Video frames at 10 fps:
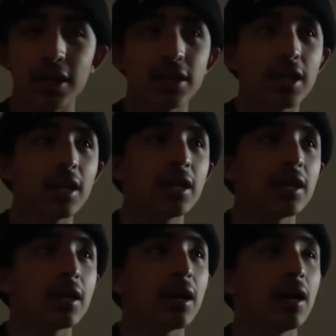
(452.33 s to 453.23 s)
And
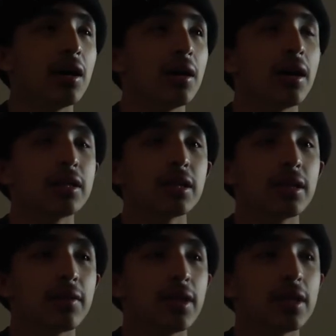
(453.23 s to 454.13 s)
then as I
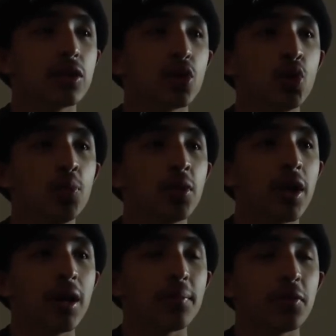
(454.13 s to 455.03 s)
get the Uber
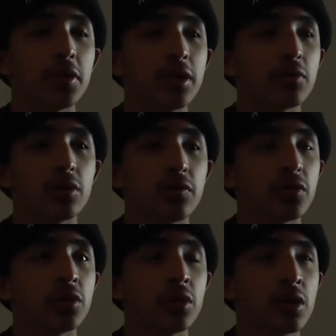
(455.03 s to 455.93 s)
app ready,
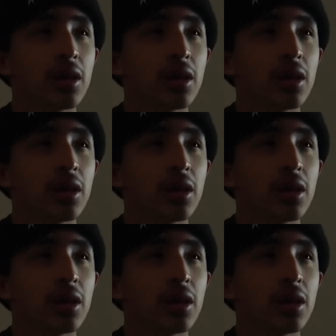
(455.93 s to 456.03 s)
whatever,